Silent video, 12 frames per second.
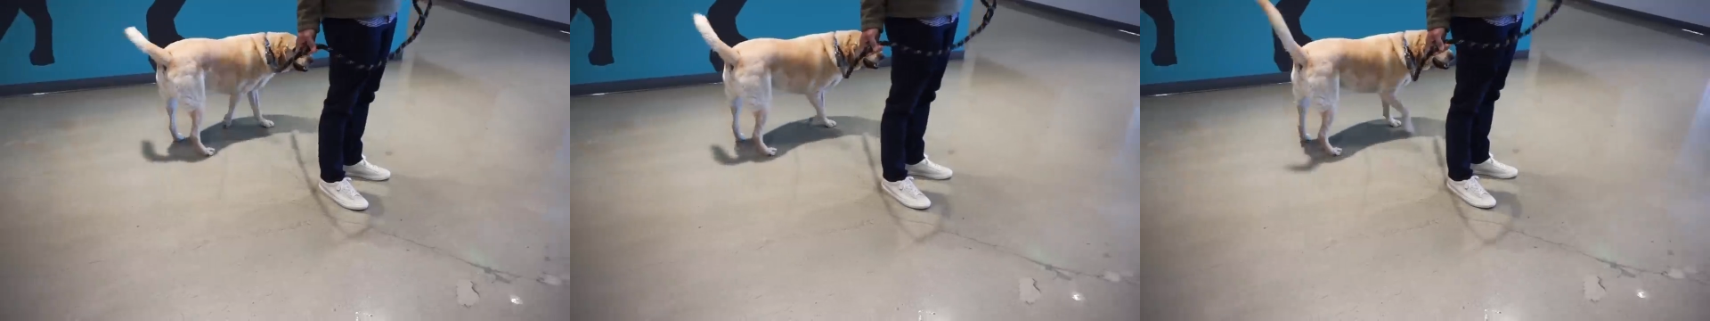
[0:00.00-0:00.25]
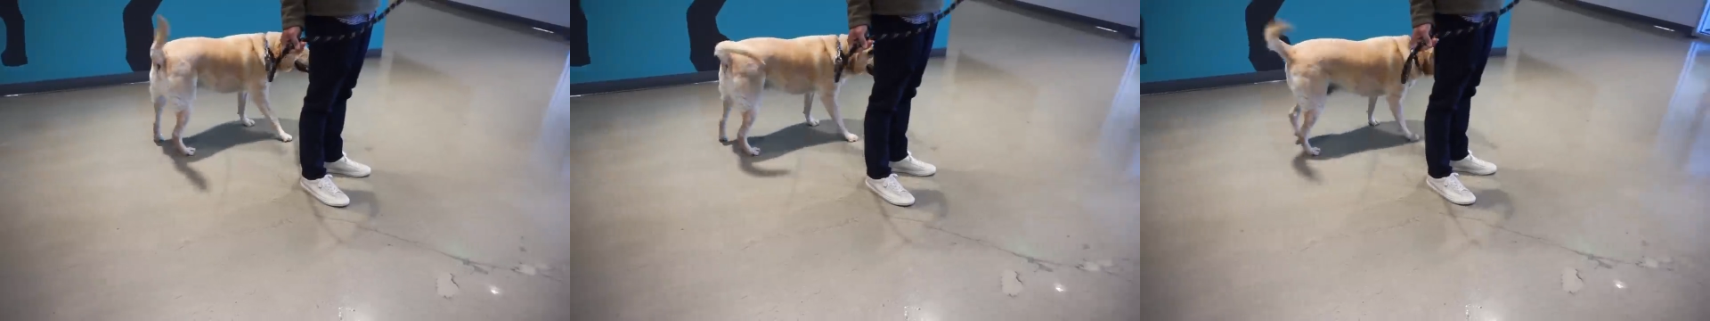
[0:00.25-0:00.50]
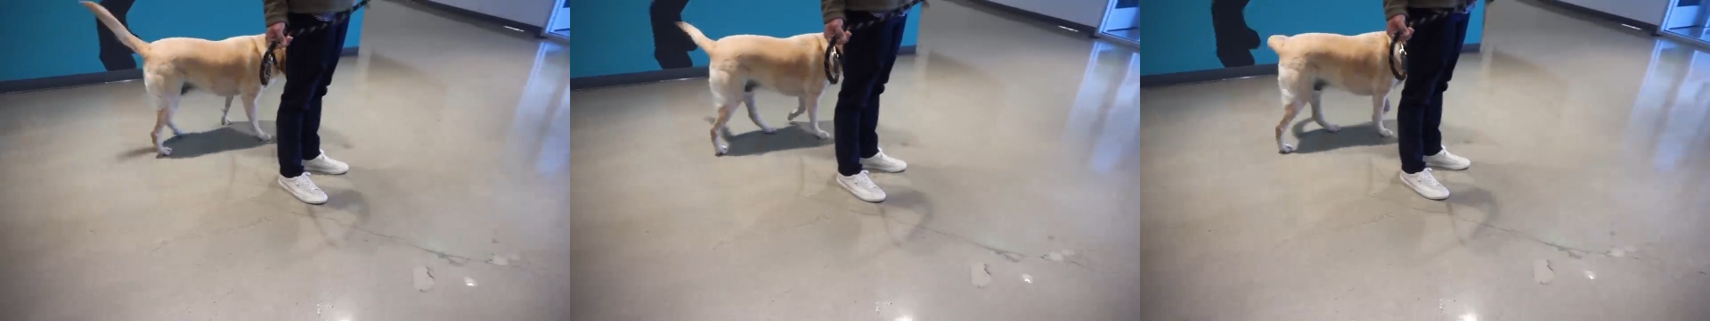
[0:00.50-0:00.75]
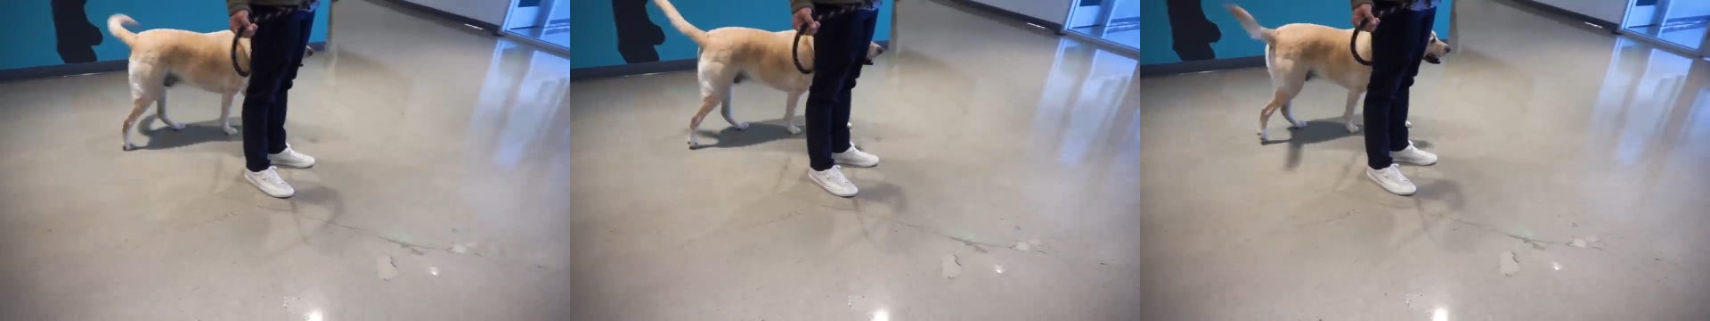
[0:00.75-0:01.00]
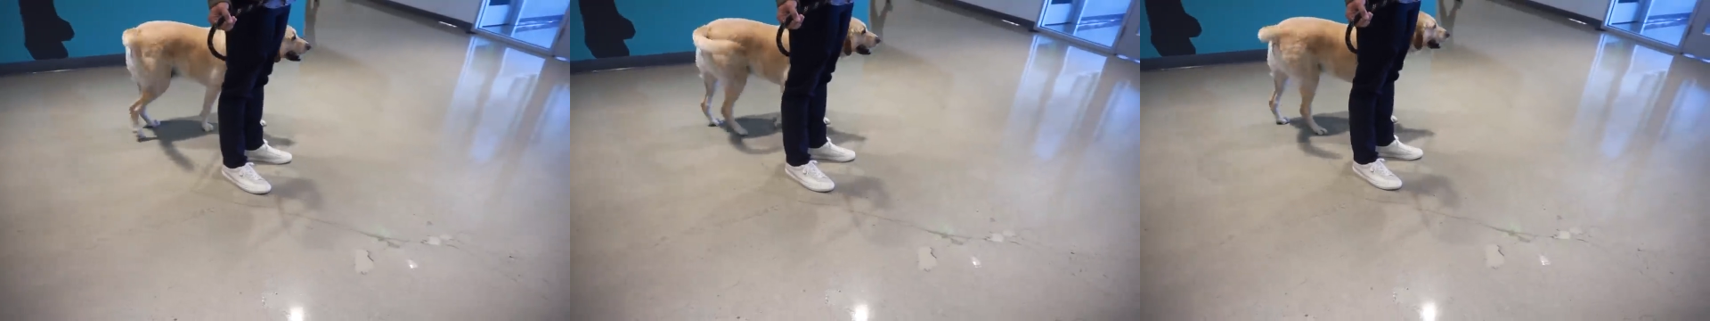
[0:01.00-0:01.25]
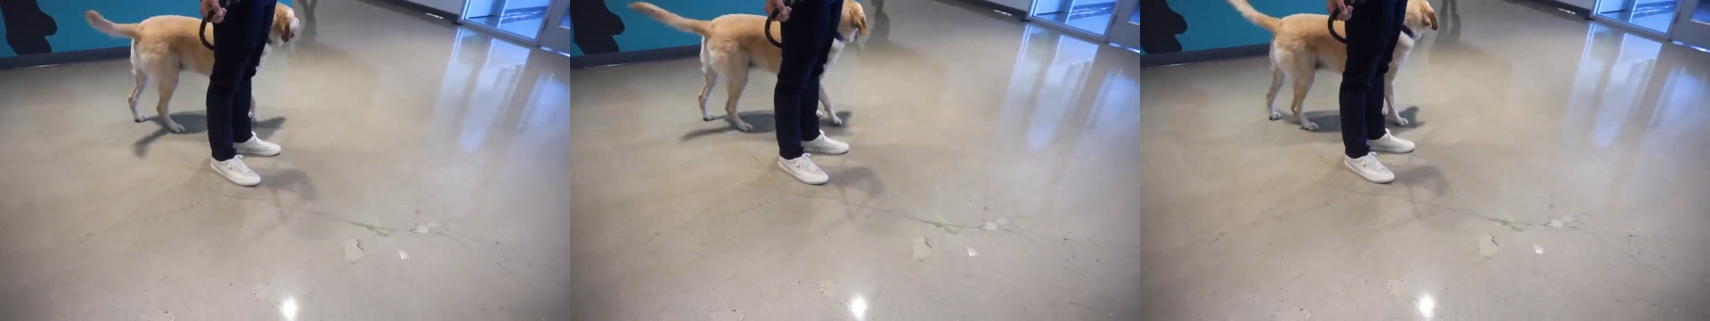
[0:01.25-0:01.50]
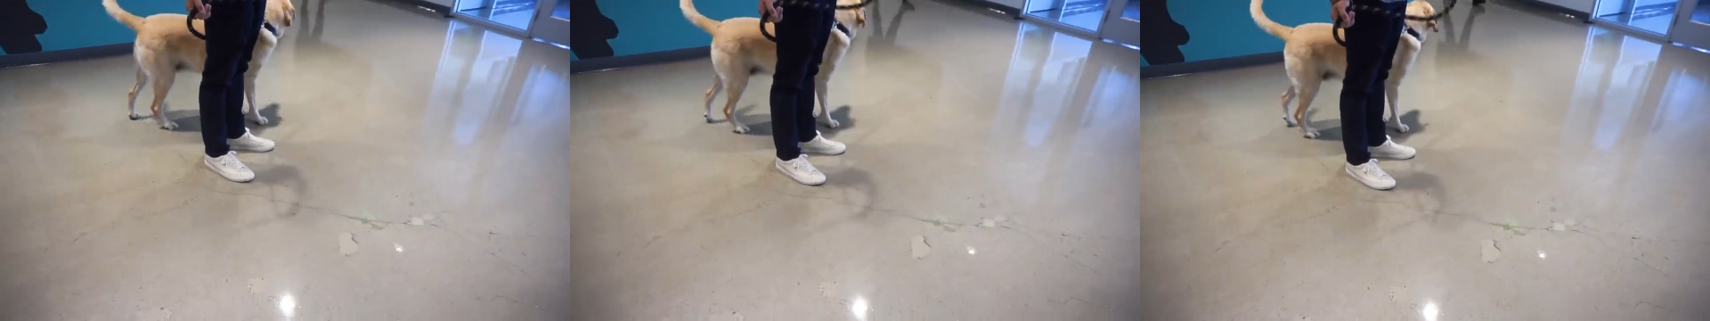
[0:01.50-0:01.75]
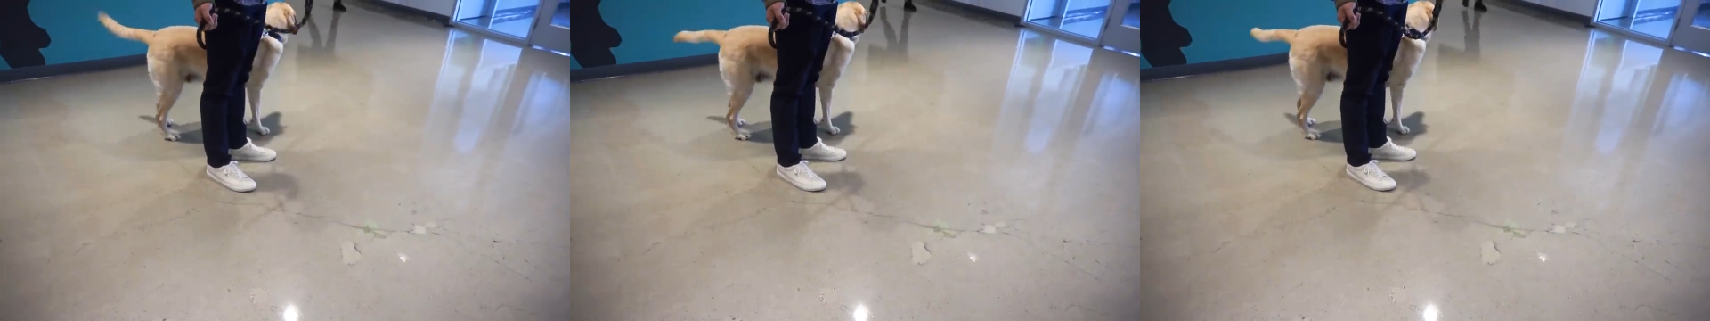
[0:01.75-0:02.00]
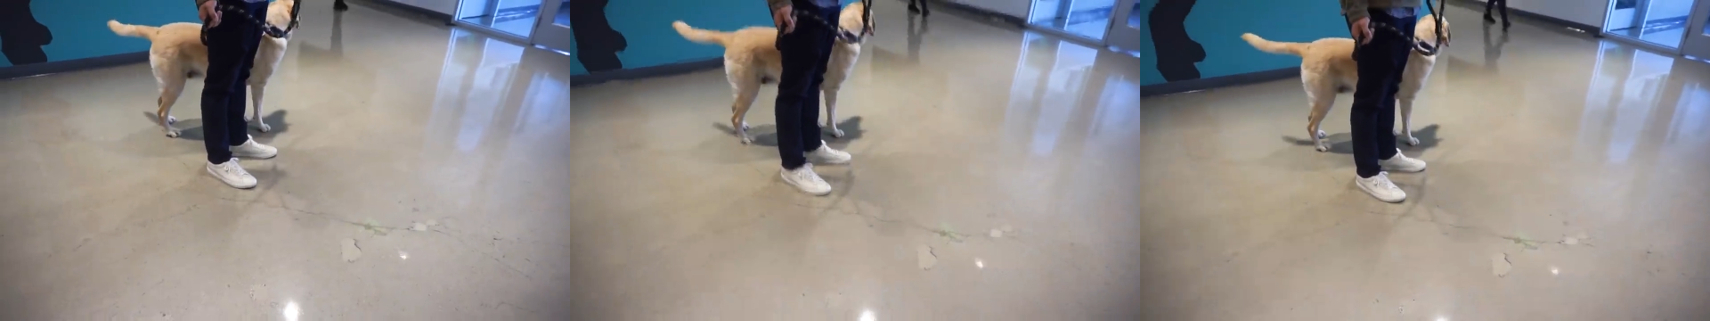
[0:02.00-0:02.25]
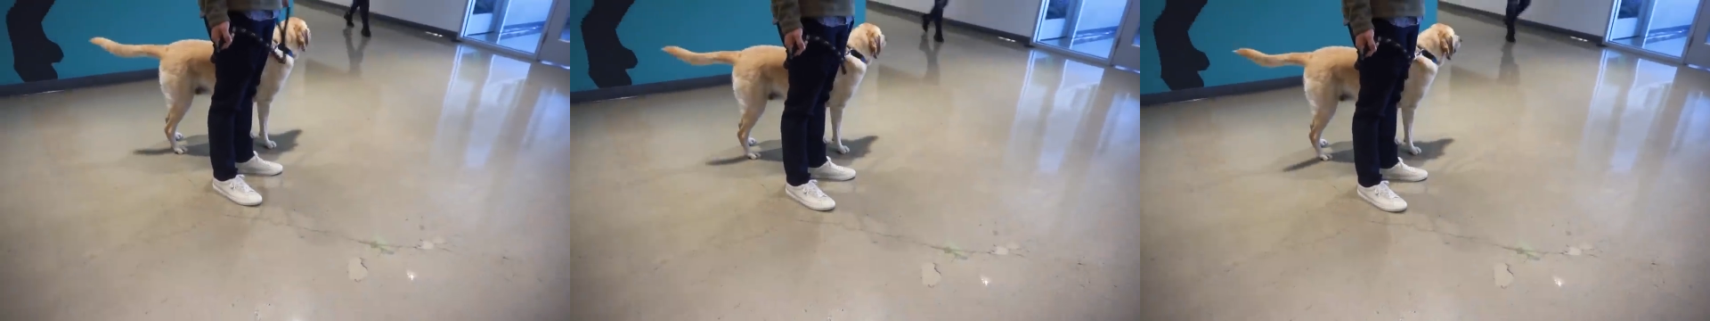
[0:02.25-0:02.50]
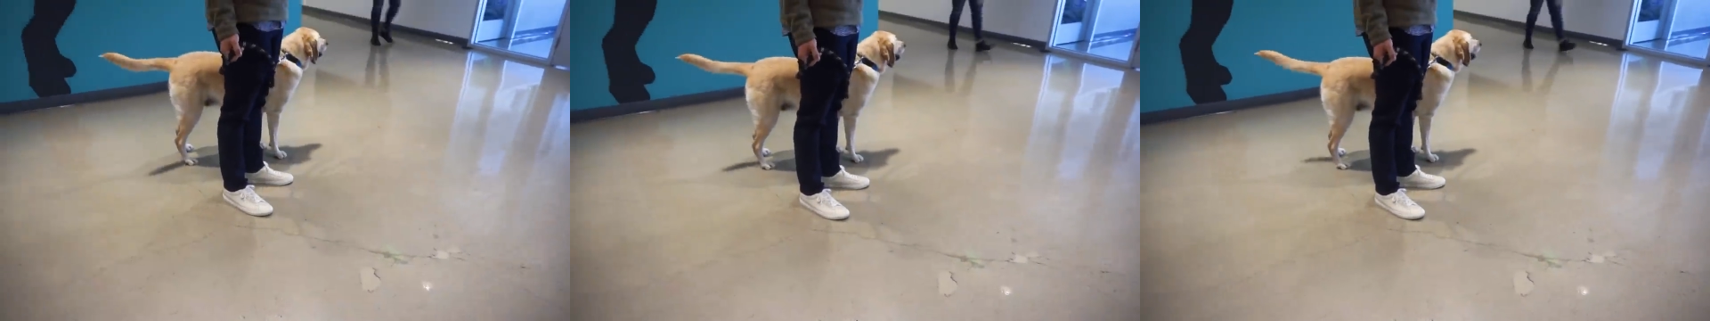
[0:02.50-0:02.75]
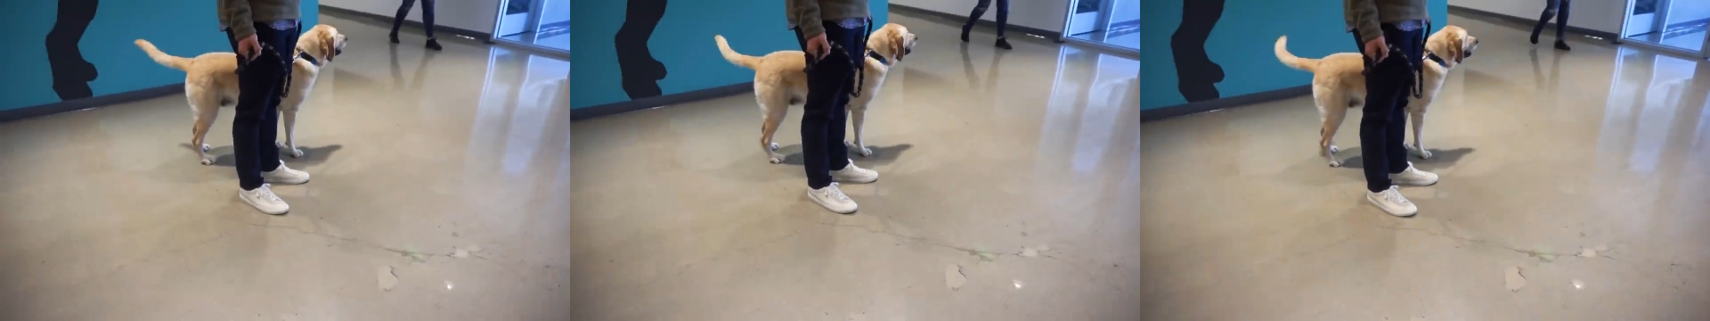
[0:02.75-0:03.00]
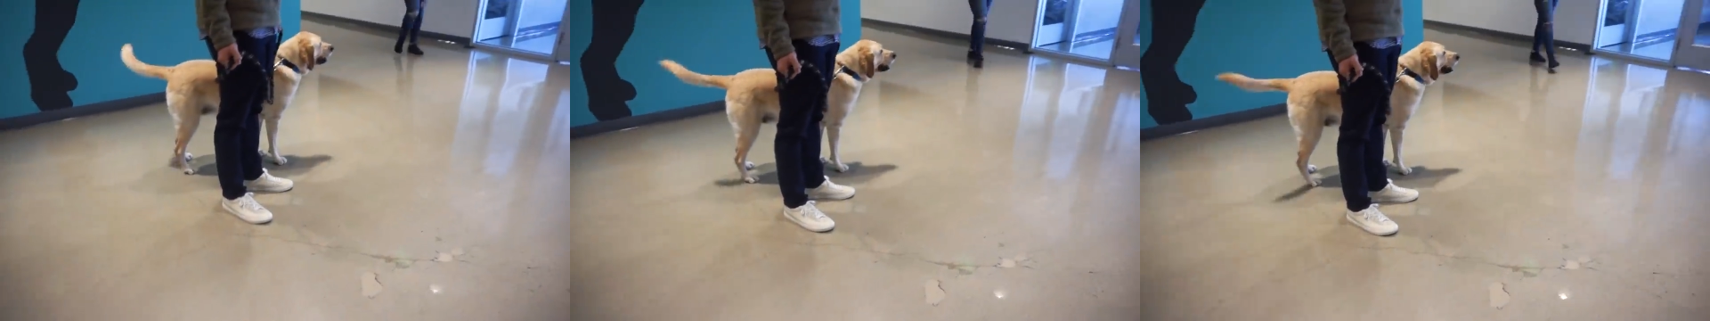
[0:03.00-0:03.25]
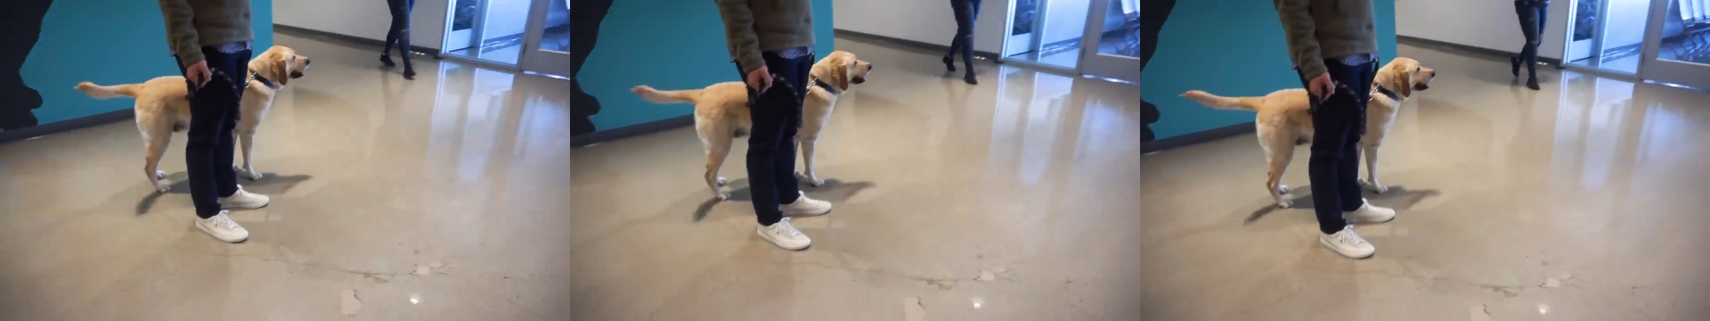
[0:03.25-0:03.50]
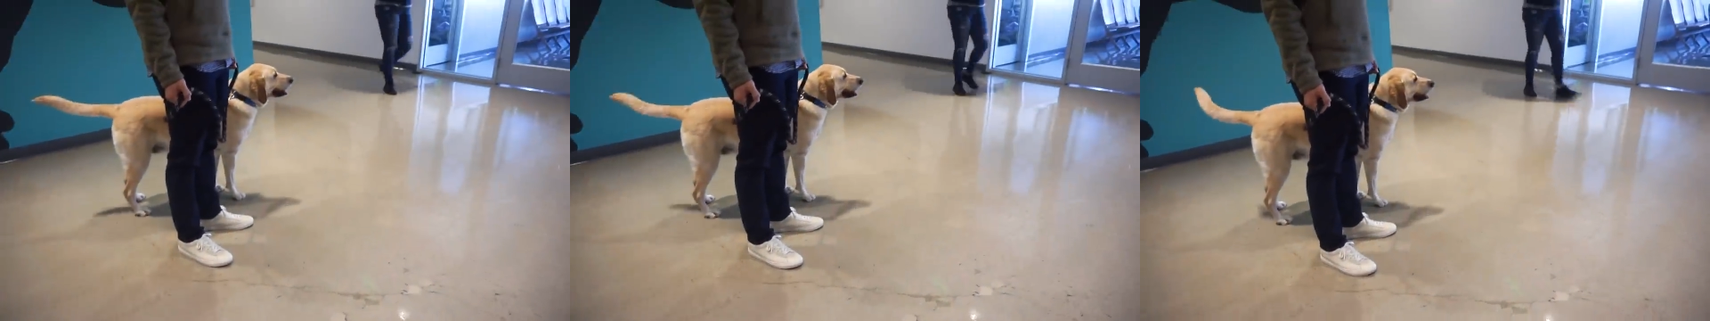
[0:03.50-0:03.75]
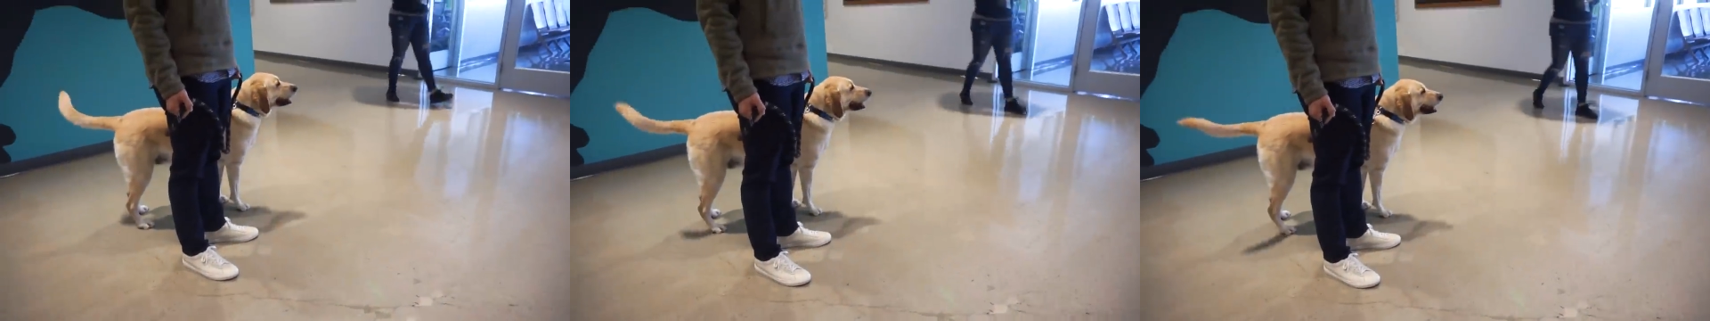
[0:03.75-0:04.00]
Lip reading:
[unreadable: no face in view]